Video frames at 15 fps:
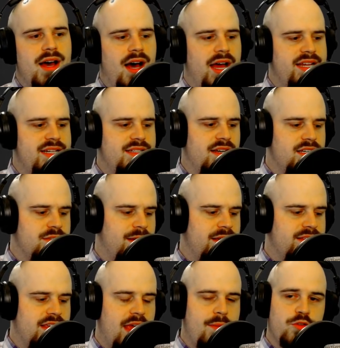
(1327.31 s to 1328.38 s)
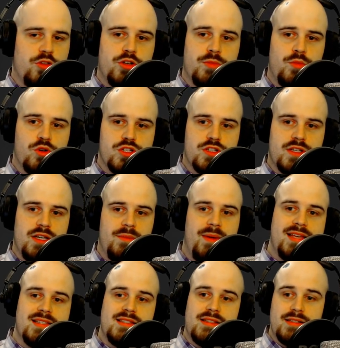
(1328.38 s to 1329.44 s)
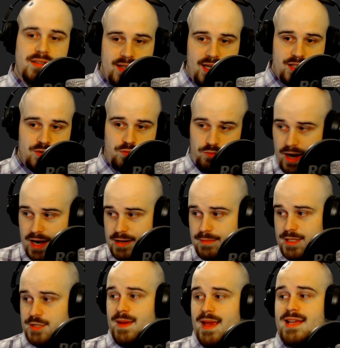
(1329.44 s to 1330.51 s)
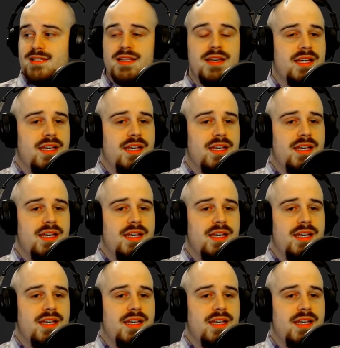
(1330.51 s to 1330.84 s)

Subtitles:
It does make the game a little more skill-based, a little less randomness-based.